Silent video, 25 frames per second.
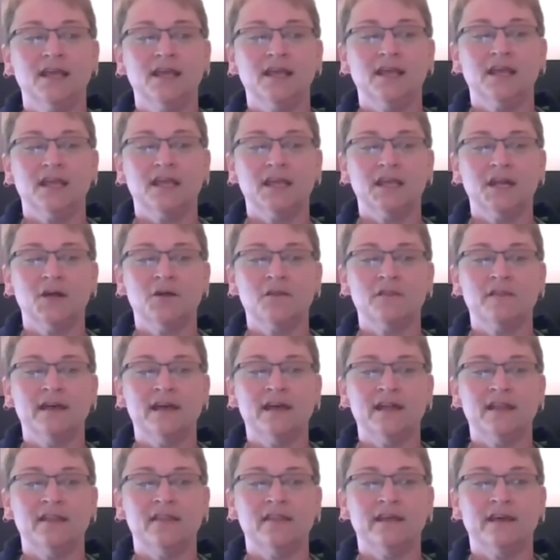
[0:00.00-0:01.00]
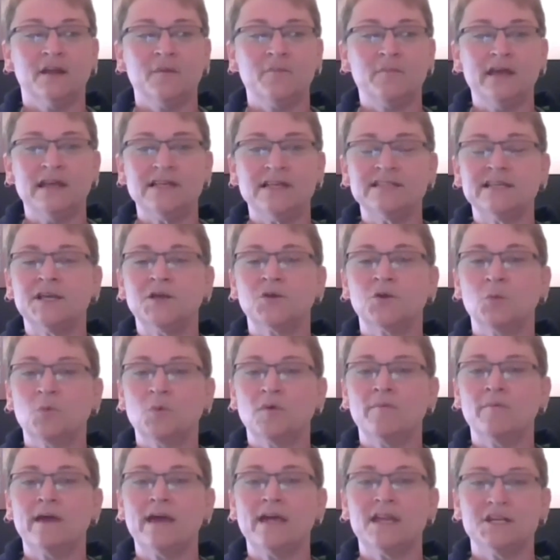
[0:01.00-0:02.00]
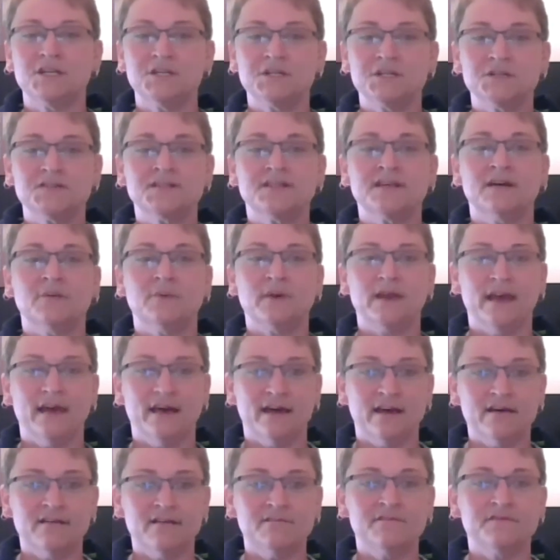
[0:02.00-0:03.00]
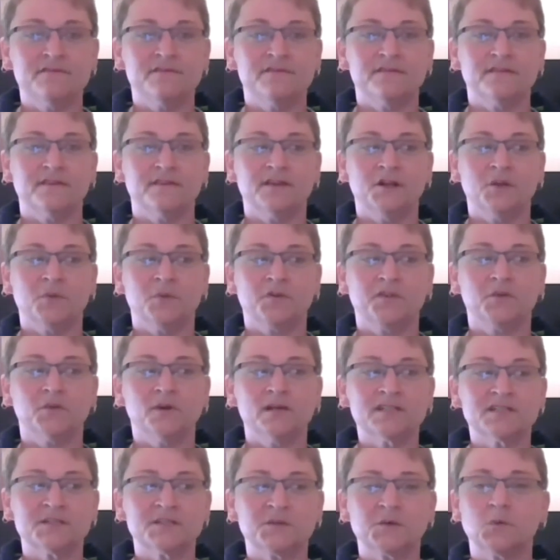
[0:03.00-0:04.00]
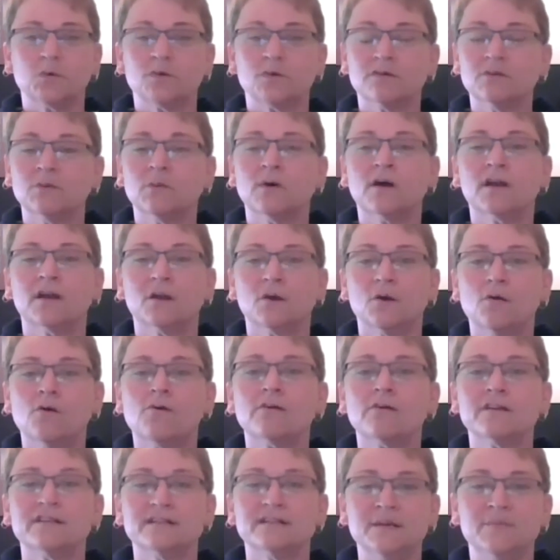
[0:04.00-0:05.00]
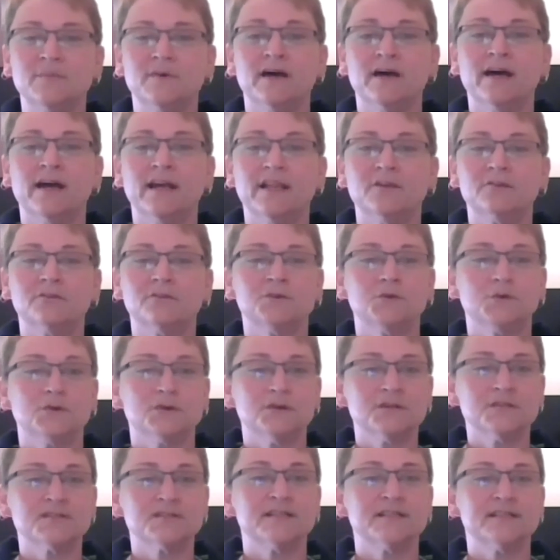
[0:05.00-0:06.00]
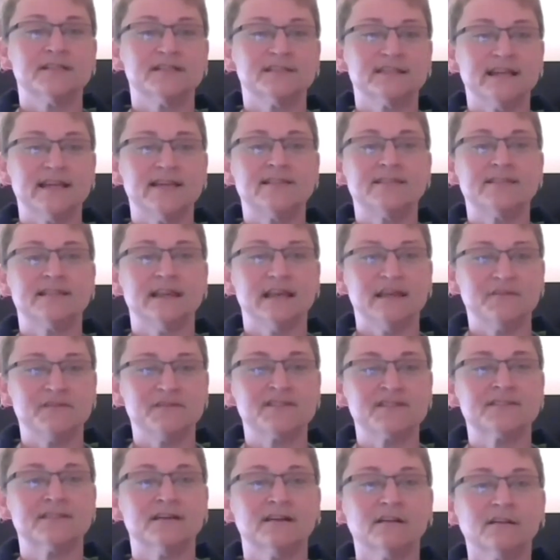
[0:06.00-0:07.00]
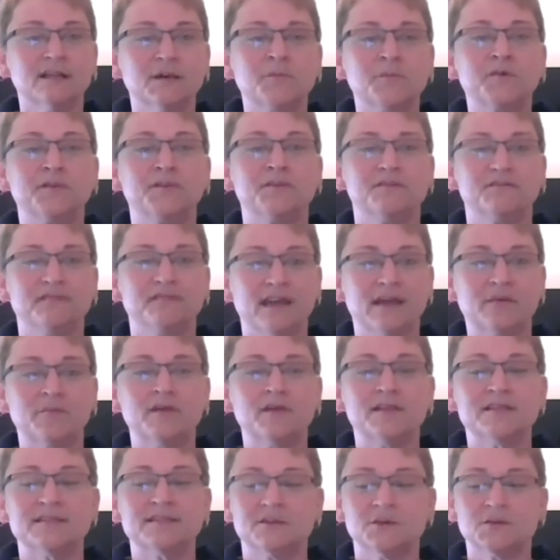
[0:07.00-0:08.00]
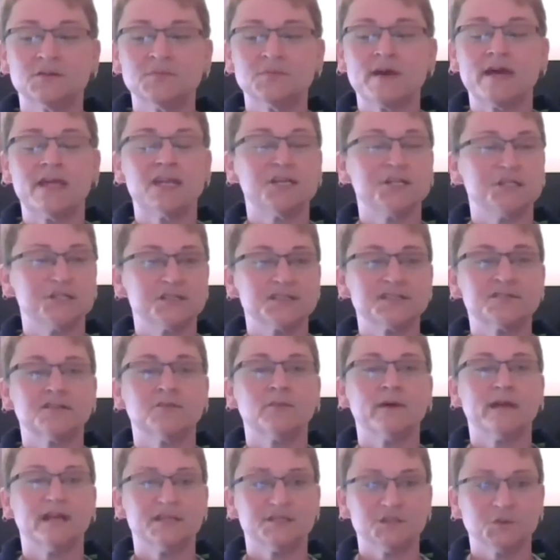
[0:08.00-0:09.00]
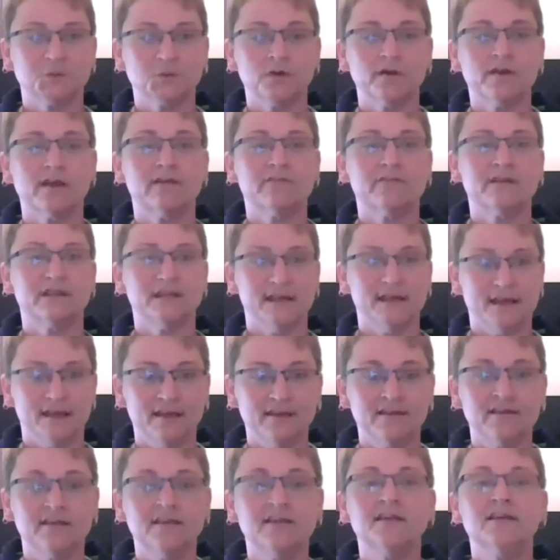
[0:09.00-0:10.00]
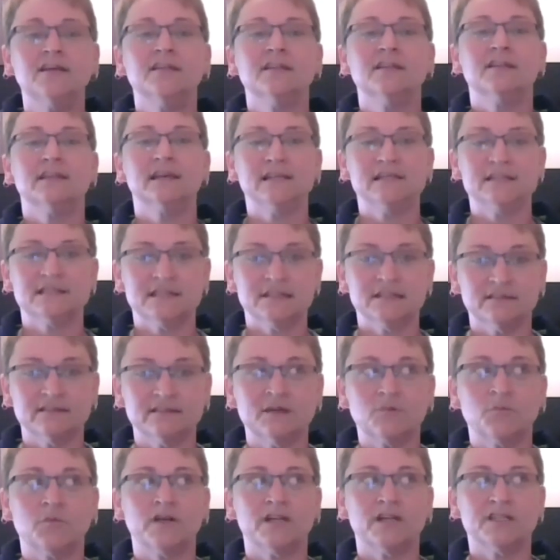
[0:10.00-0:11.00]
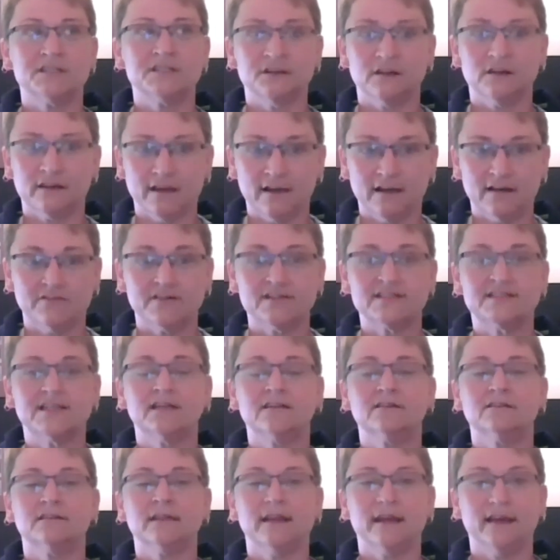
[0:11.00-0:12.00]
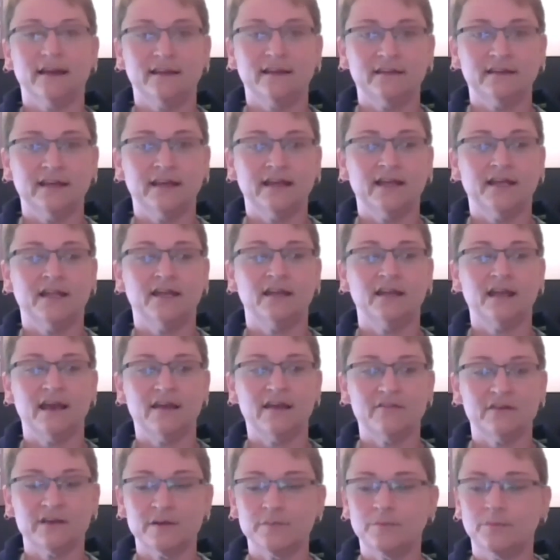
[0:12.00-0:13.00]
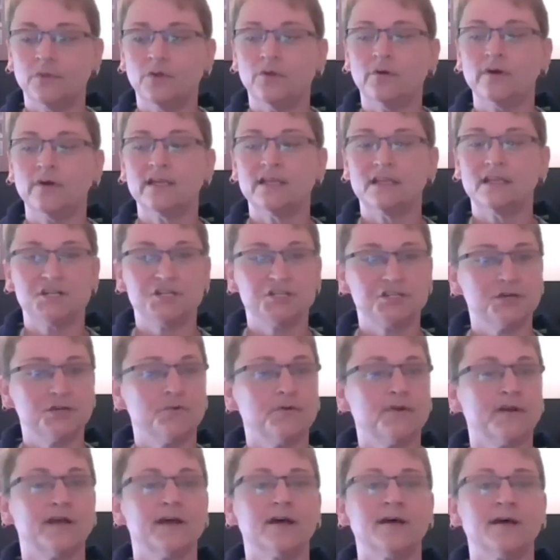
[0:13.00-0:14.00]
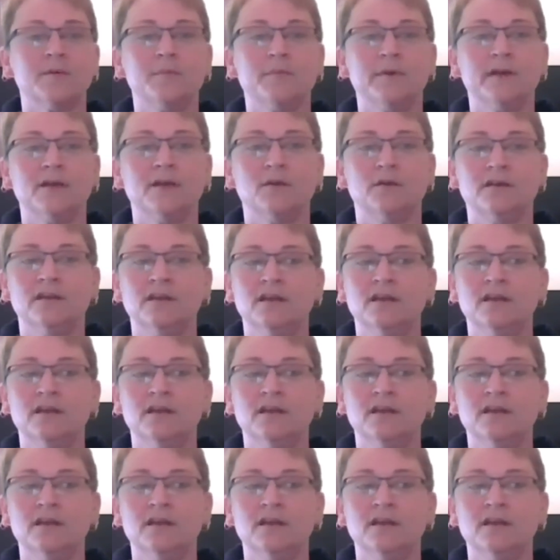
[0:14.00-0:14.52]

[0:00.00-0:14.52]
that amazing group of managers that we have, when the rest of the world wanted to quarantine behind their doors and stay safe and snuggle up with their families, those managers still made it to work every day. They still did what it took every single day. And every employee that showed up, and,